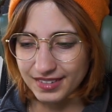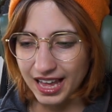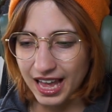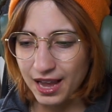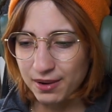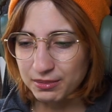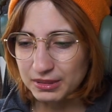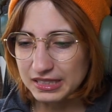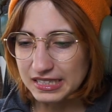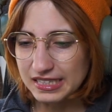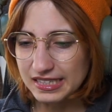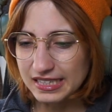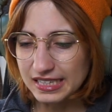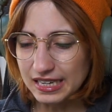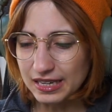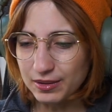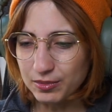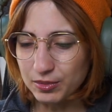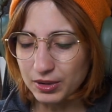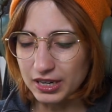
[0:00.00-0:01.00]
I want to
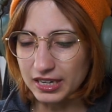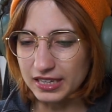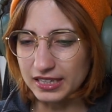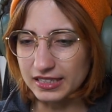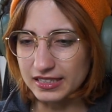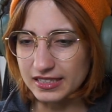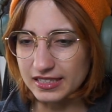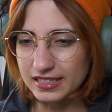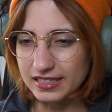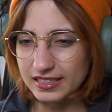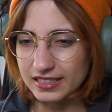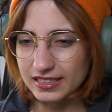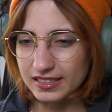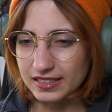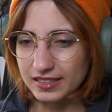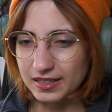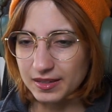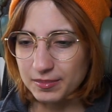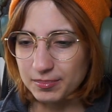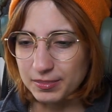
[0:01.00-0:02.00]
see what
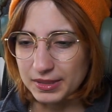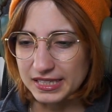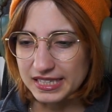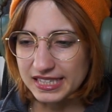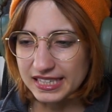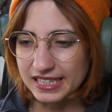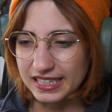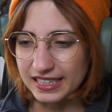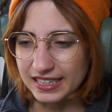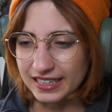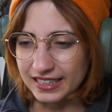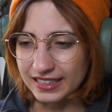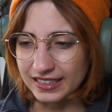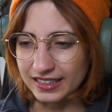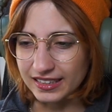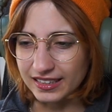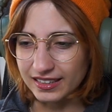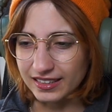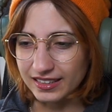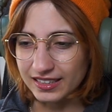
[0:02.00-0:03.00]
Bisky
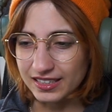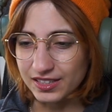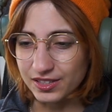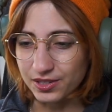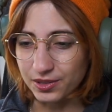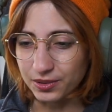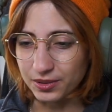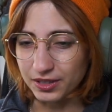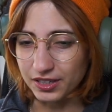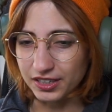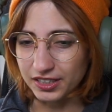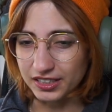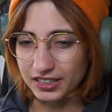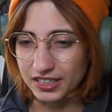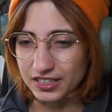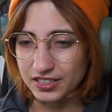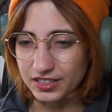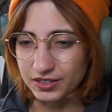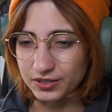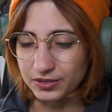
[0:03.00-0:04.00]
and Hisoka are
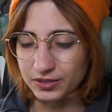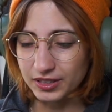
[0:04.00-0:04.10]
gonna do.